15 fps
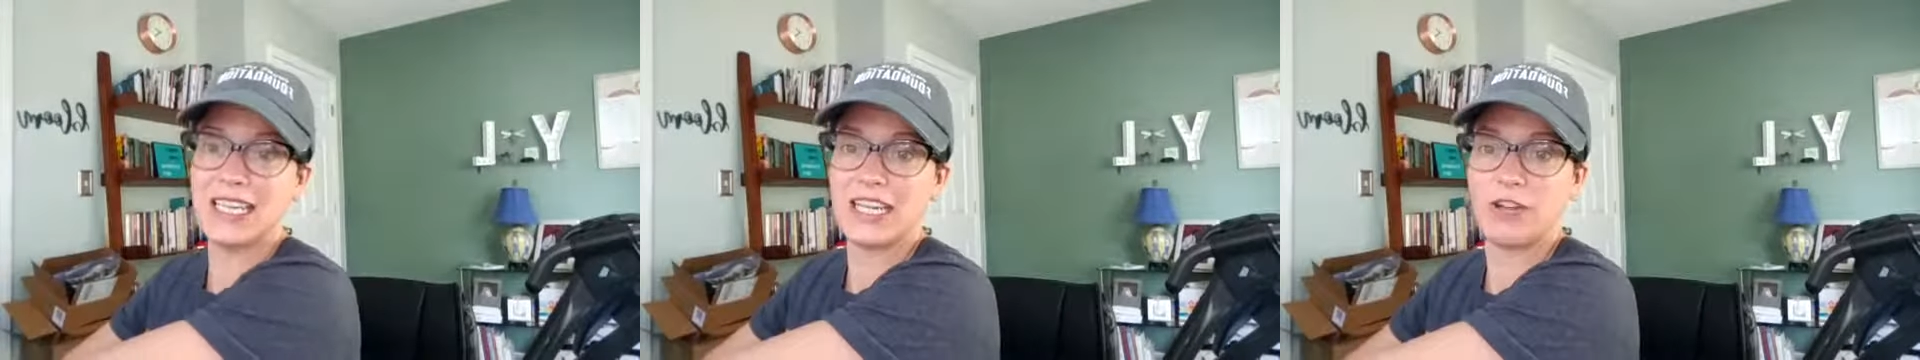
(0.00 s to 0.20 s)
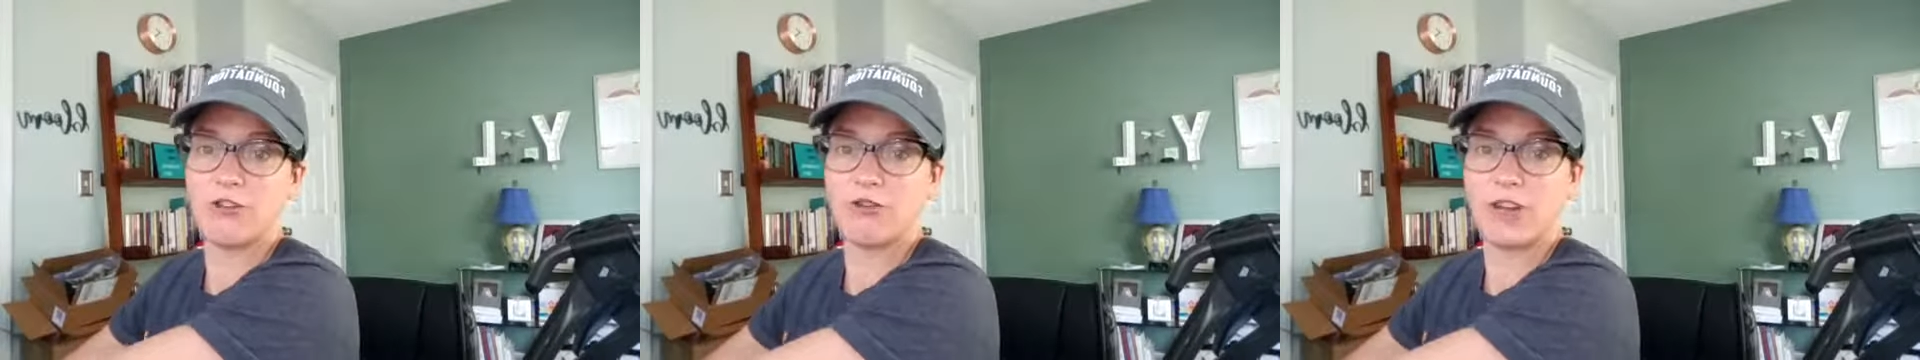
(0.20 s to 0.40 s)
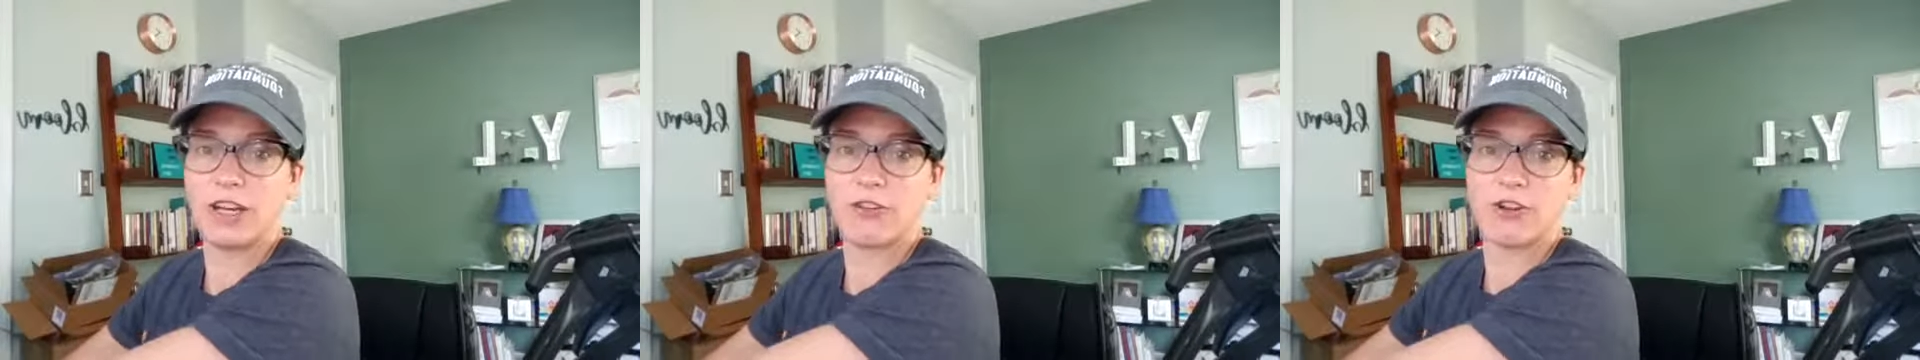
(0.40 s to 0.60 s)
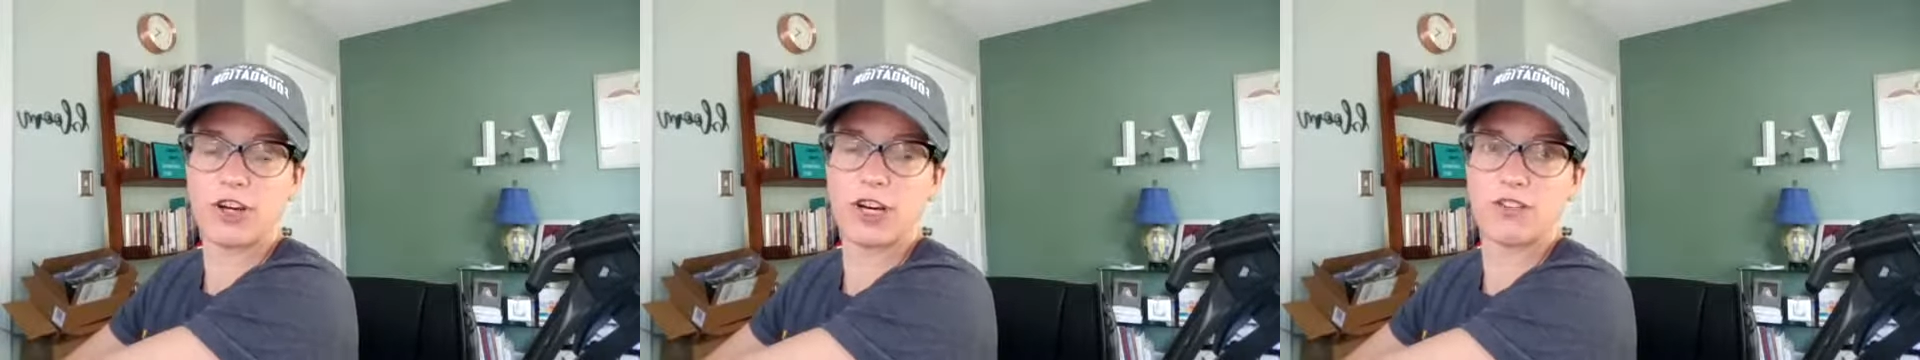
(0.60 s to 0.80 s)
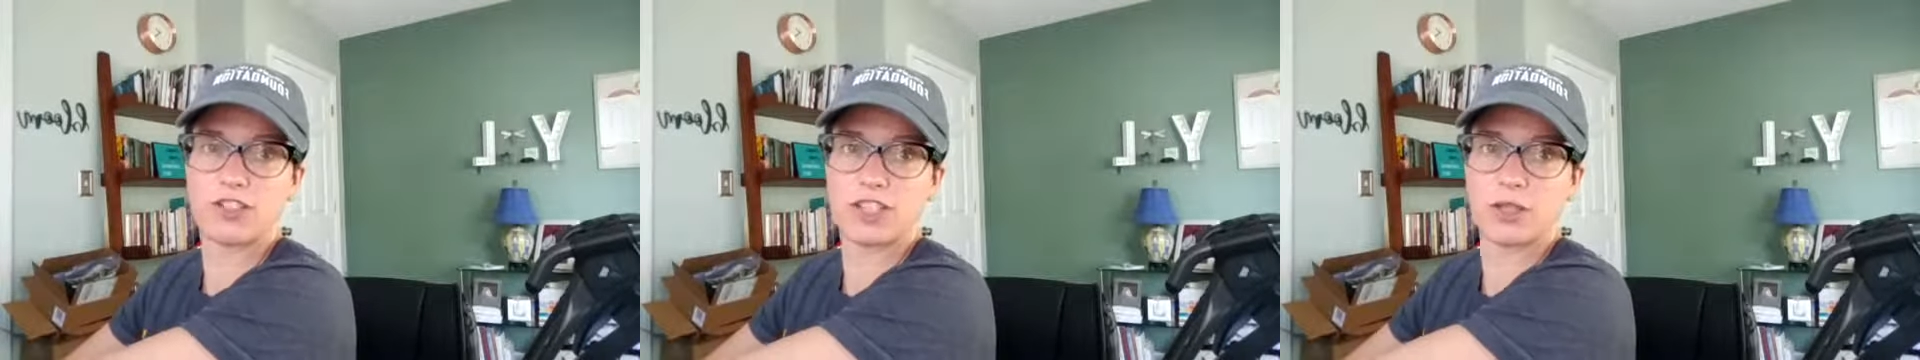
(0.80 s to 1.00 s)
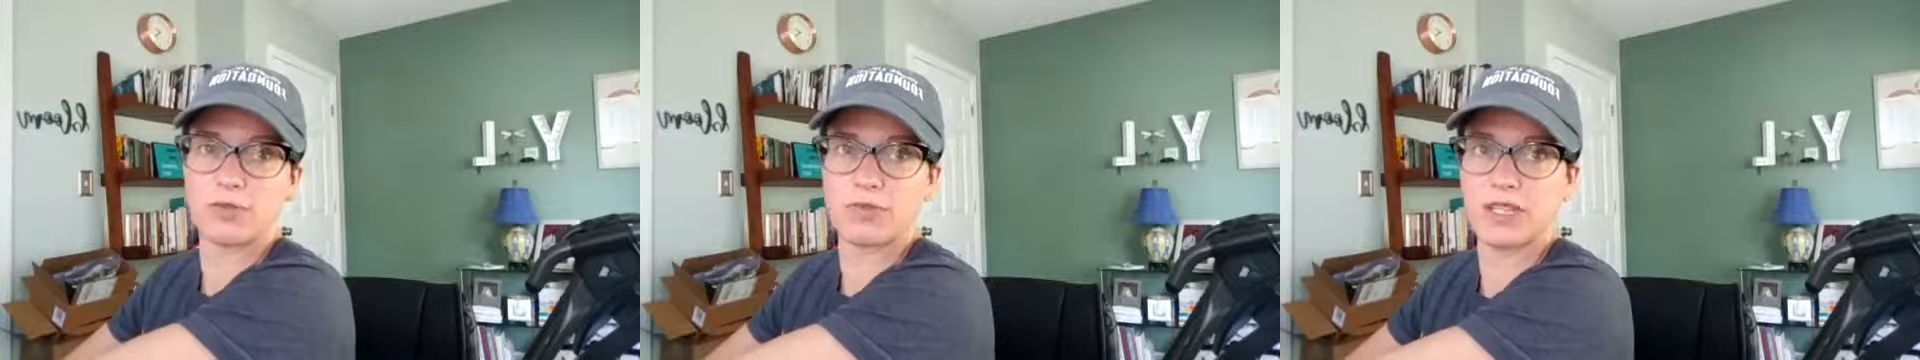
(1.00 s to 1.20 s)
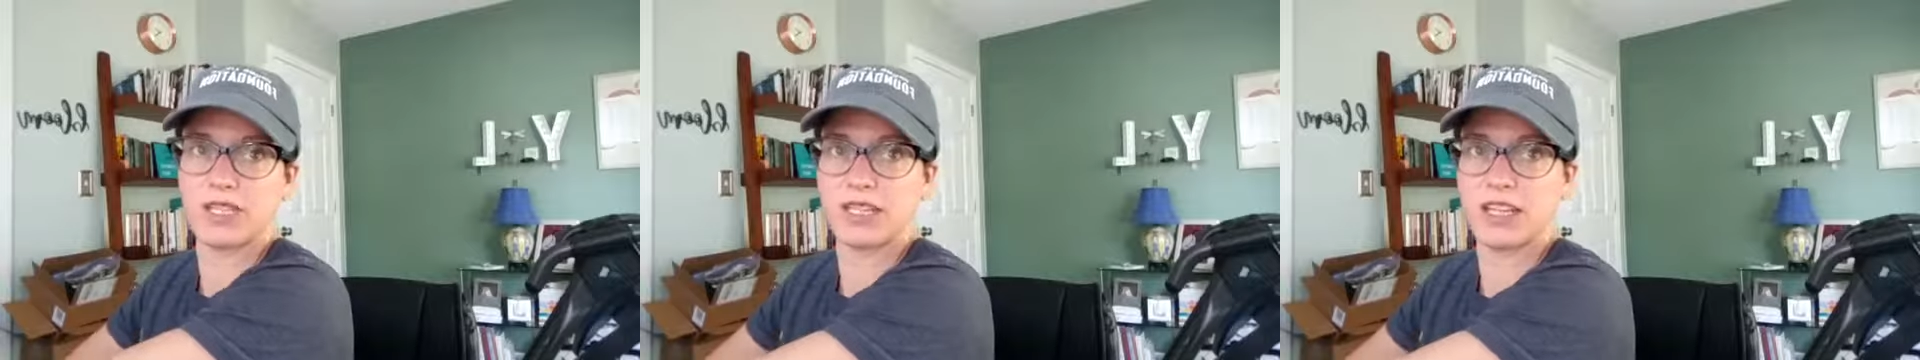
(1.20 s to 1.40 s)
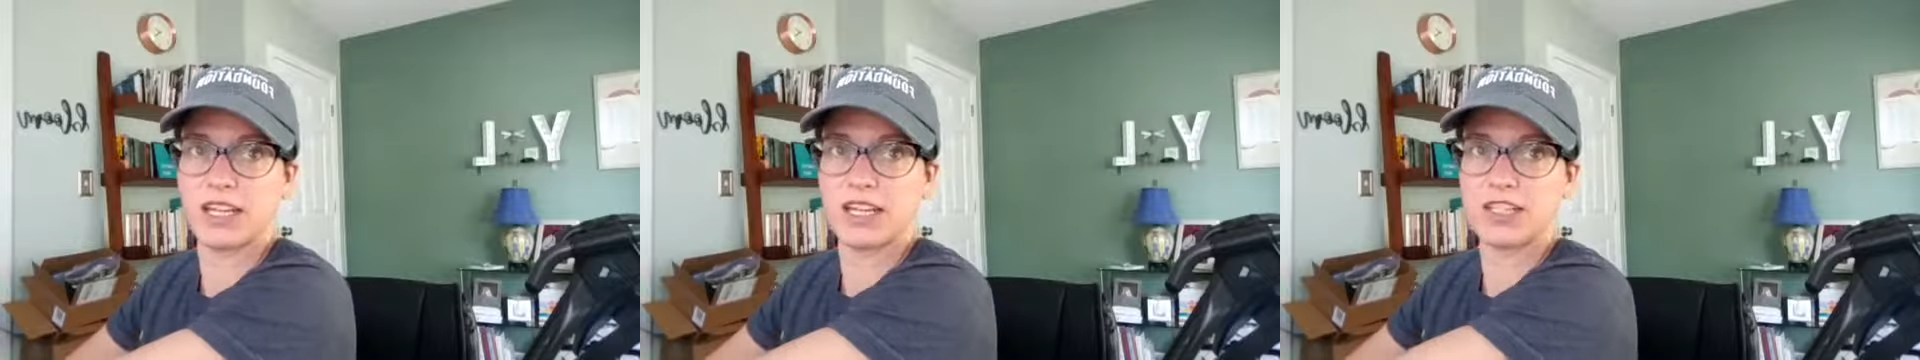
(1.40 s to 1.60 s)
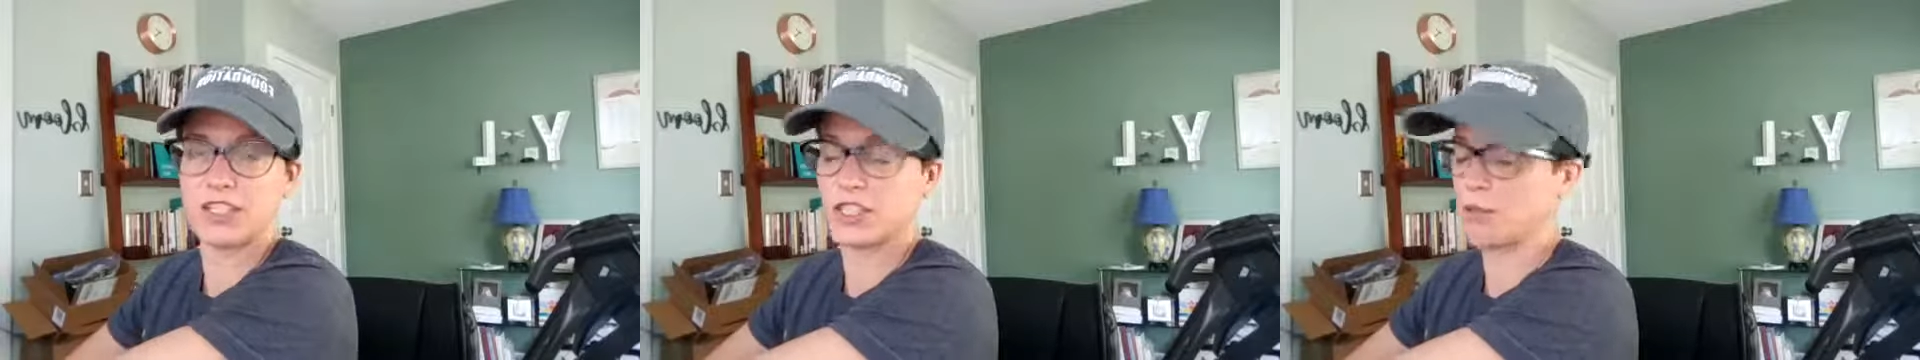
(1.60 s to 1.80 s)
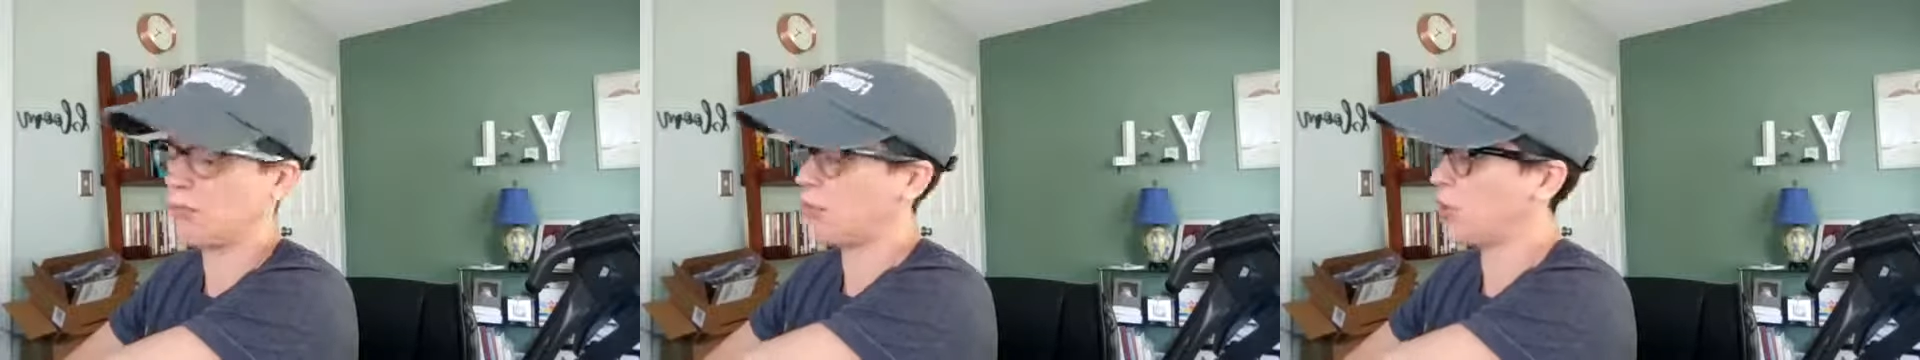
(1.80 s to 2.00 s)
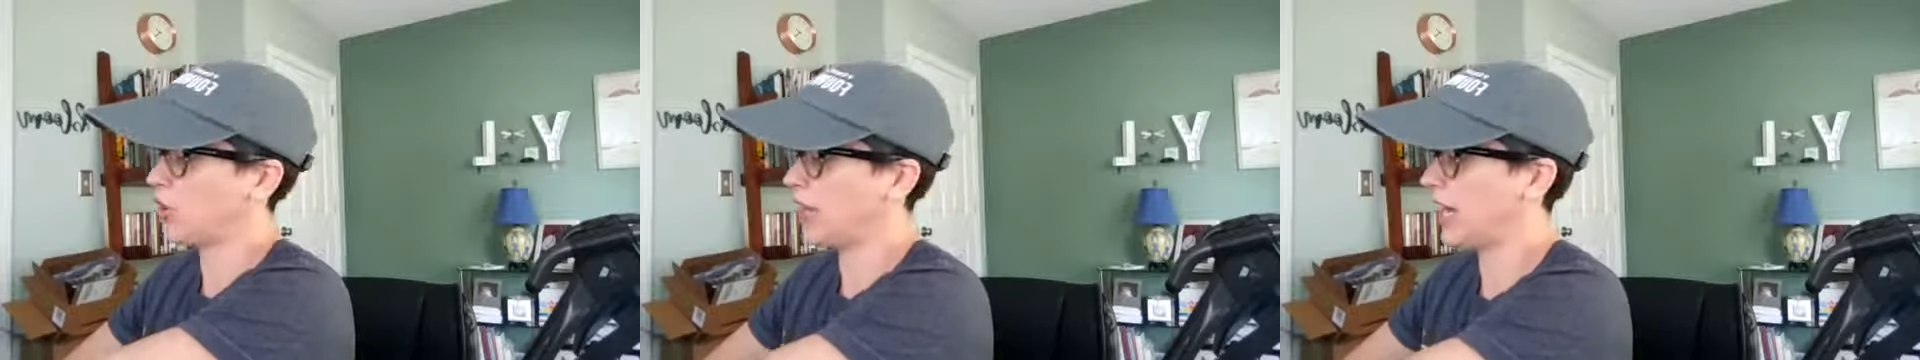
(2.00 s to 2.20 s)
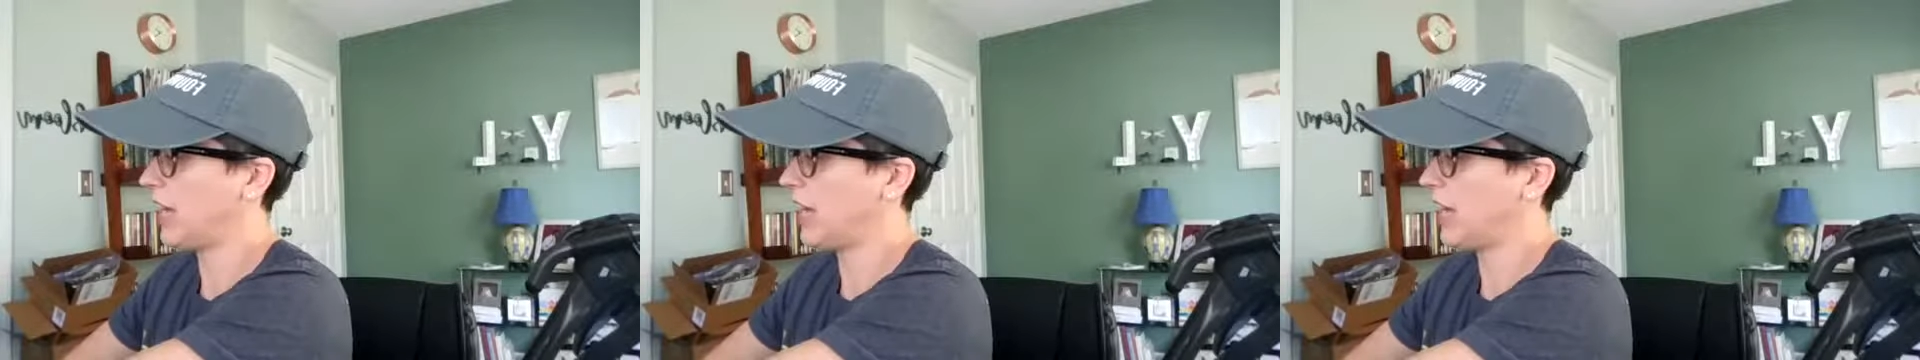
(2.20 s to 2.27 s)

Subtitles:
in favor of something that is more